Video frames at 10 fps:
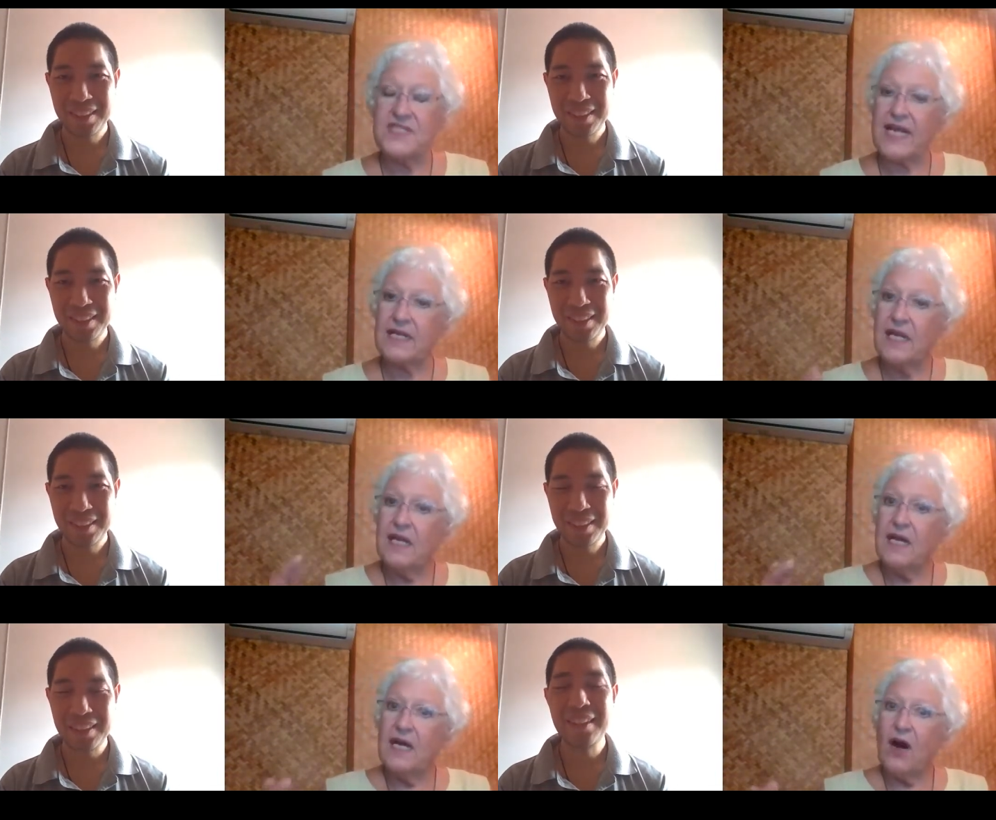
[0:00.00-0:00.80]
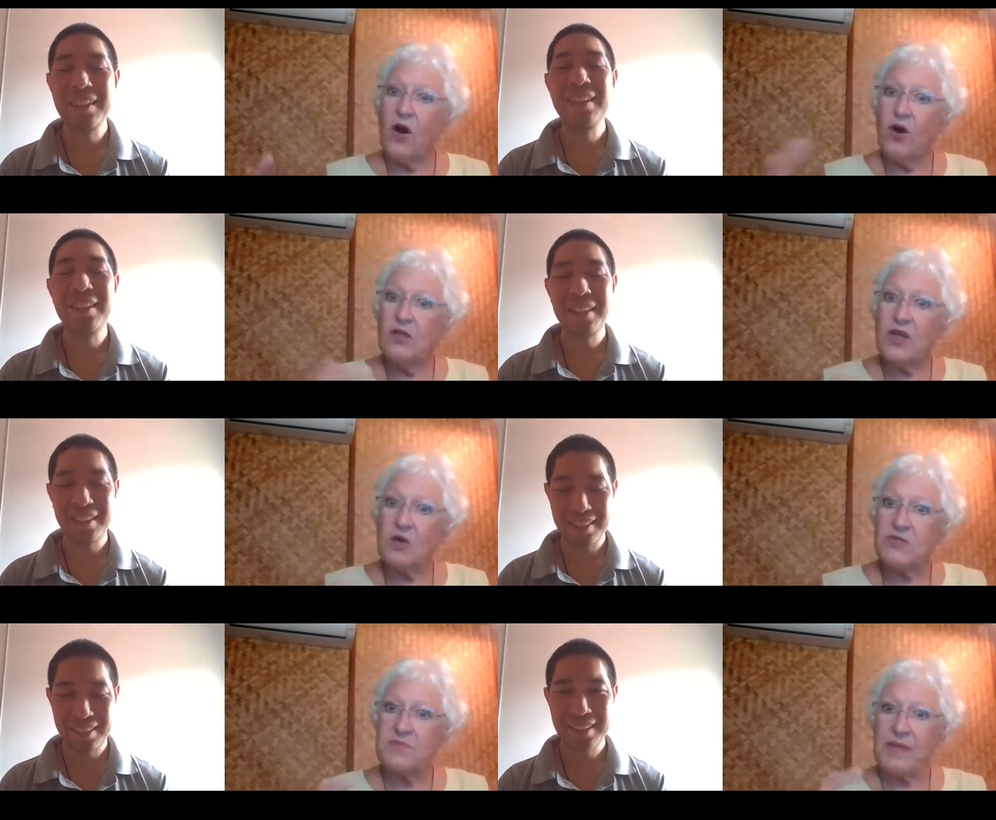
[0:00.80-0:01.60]
Speaker 1: That all
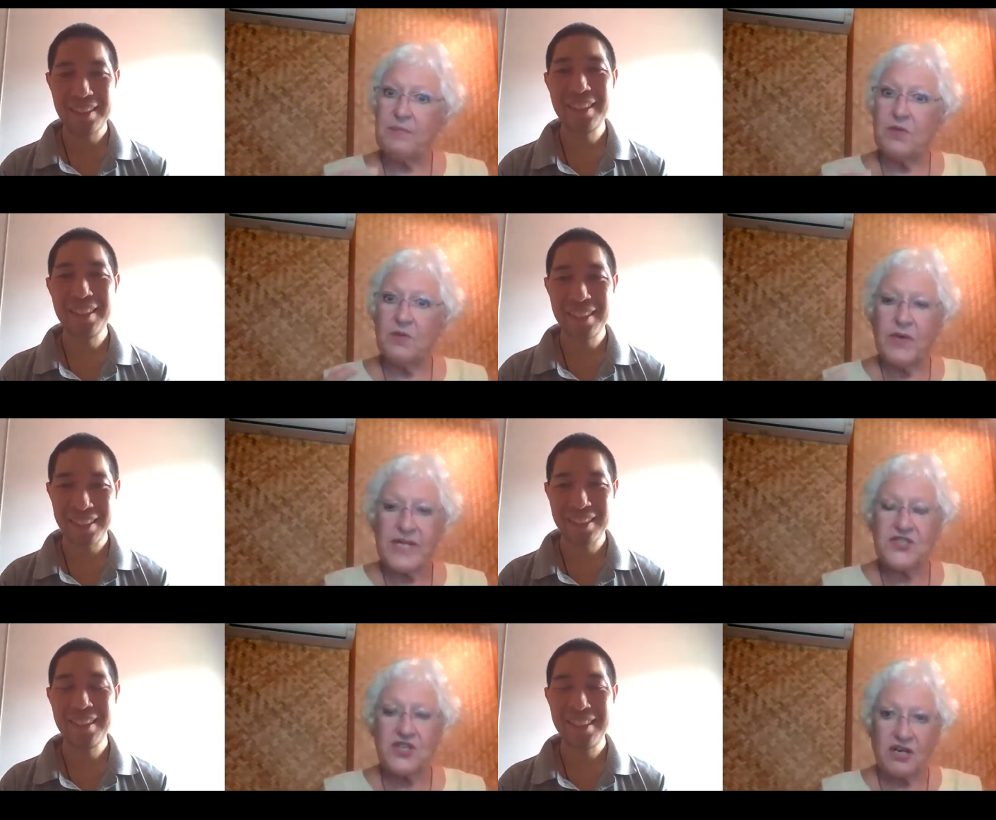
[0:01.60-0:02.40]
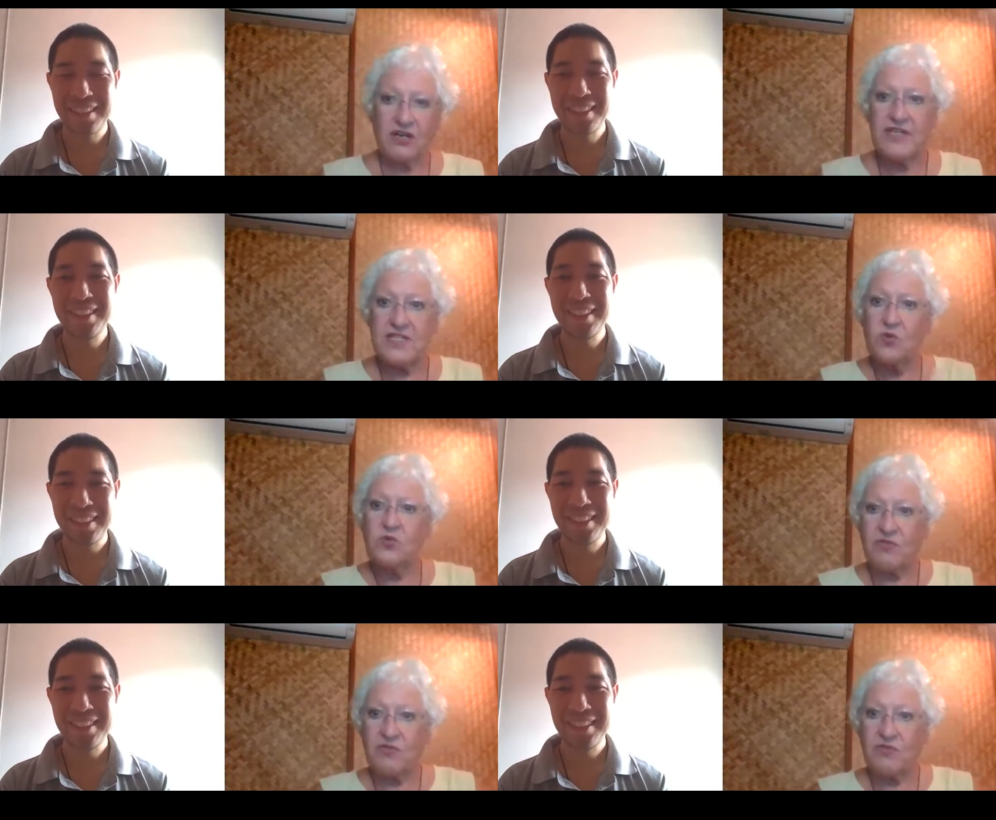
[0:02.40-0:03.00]
those people with chakras who